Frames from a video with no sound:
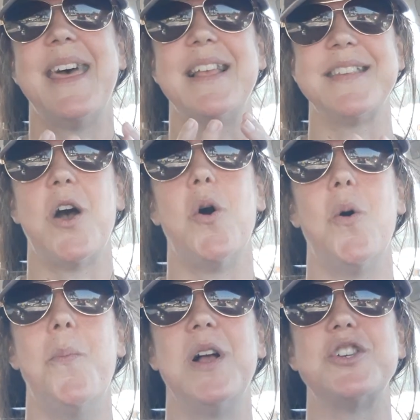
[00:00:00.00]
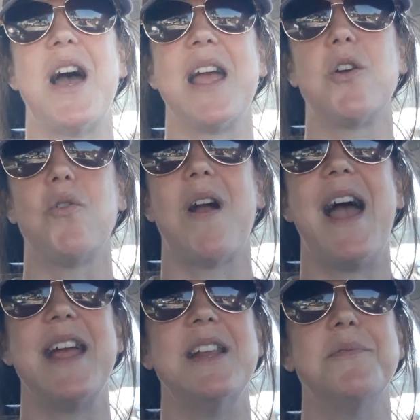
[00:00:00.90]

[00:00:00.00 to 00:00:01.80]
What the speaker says: That's how much I cried.